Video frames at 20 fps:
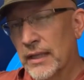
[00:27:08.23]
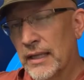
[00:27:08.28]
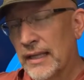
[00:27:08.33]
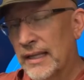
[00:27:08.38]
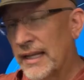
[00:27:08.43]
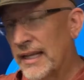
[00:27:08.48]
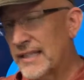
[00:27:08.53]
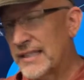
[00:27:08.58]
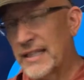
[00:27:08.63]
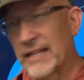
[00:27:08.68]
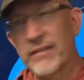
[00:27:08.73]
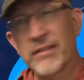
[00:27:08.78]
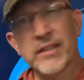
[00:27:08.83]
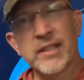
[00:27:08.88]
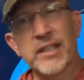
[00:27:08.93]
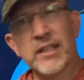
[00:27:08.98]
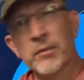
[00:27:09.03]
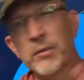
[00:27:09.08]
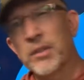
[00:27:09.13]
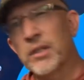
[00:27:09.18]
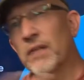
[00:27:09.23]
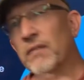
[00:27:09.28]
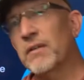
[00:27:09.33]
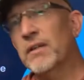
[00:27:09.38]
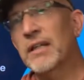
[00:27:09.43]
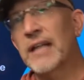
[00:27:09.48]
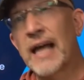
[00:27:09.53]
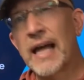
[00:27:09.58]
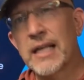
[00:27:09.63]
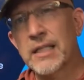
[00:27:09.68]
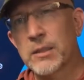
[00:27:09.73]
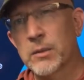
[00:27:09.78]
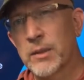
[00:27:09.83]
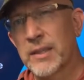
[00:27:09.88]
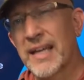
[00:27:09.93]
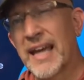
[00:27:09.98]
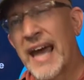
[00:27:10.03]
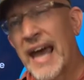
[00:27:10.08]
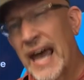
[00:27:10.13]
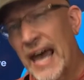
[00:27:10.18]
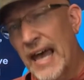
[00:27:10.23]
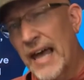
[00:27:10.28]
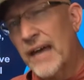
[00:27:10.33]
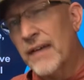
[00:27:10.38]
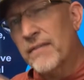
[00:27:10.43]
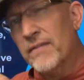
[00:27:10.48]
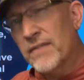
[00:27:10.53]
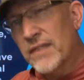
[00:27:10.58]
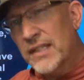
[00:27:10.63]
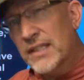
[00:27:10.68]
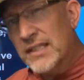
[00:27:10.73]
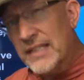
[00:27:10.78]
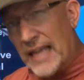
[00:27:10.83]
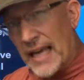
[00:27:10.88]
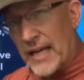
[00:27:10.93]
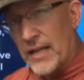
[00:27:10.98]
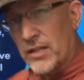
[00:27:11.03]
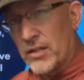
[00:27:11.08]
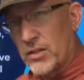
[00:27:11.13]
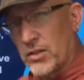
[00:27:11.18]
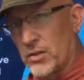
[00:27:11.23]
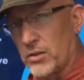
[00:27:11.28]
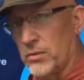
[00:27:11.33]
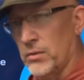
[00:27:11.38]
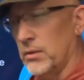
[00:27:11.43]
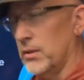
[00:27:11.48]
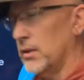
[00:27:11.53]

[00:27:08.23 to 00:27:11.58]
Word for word: That's everything that we covered last week. Have this attitude.